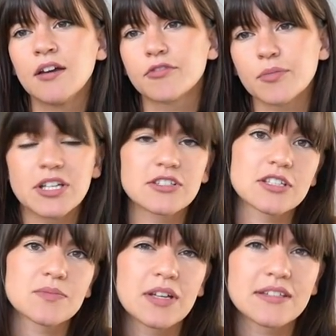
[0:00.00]
for me it
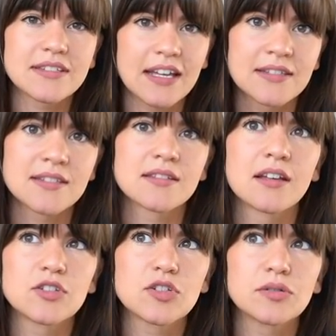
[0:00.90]
just made sense
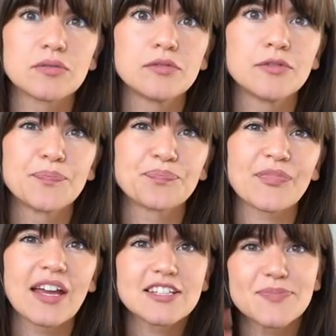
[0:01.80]
to
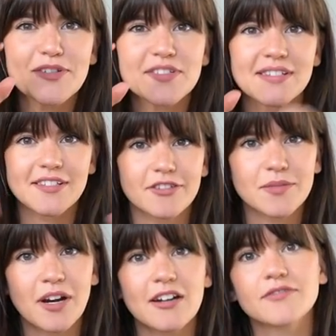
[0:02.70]
experience a
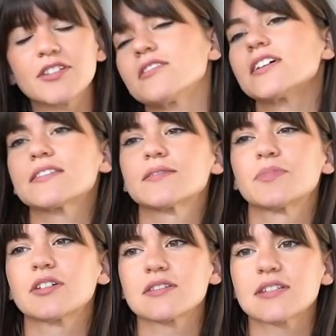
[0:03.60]
different part of the US,
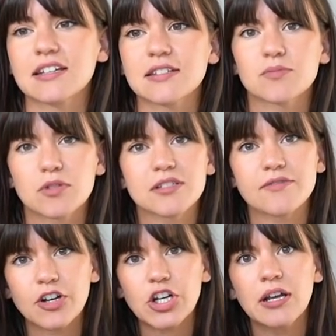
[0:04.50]
because Texas was a
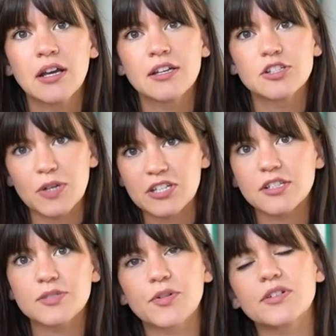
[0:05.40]
very
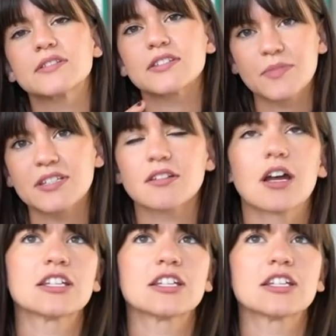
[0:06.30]
special experience as much